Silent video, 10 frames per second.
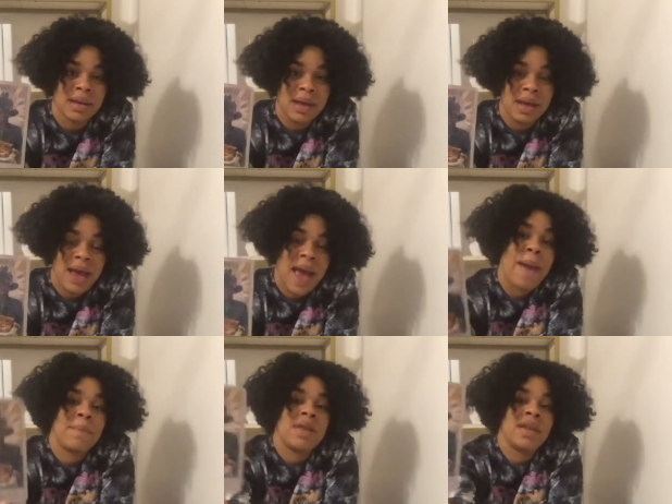
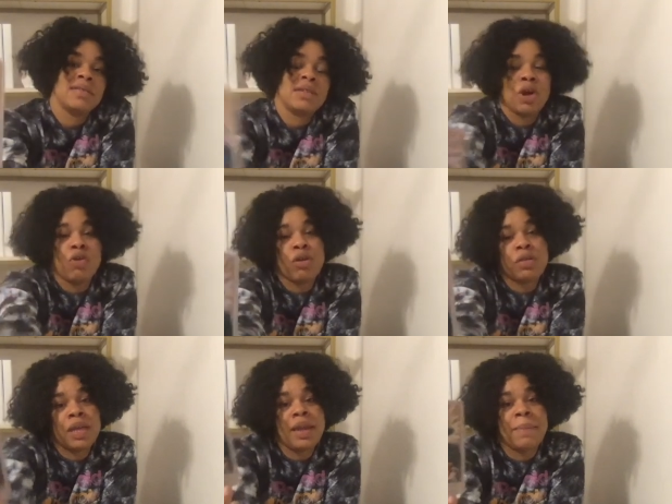Happiness and growth
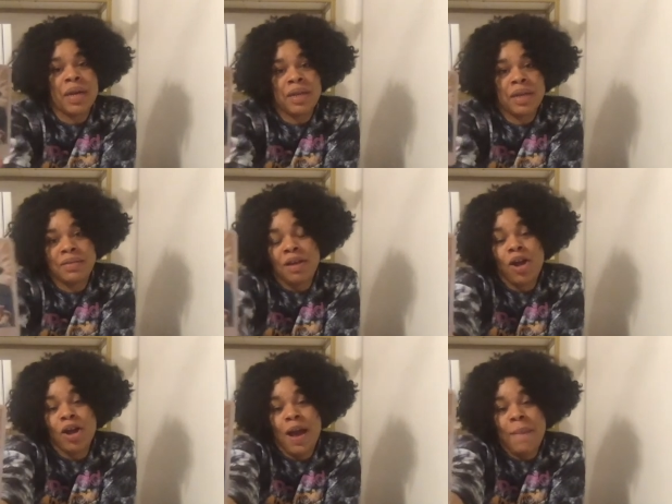and abundance are
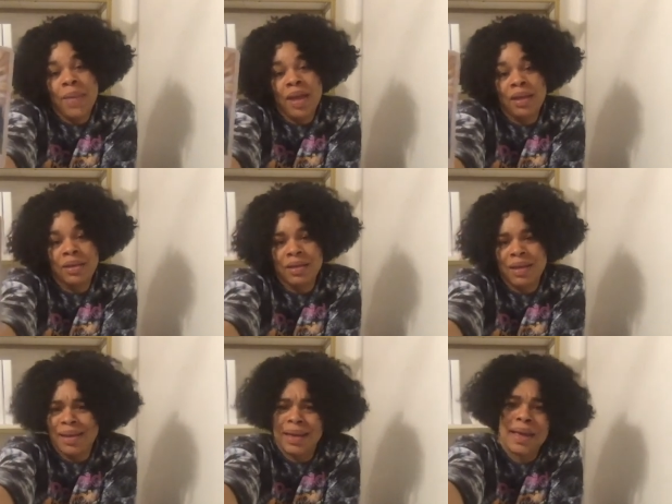coming.
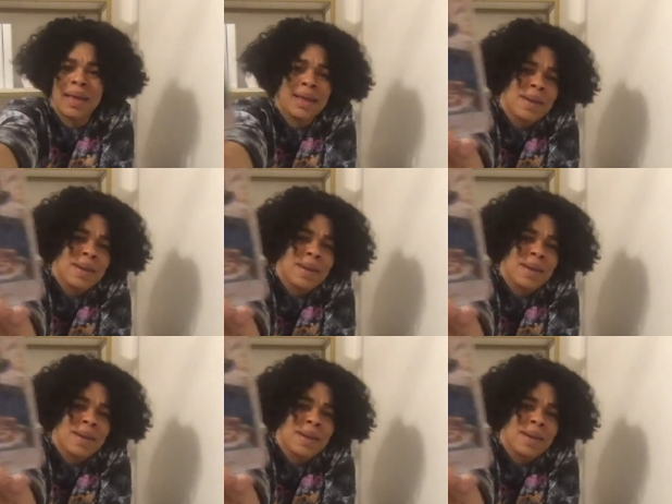And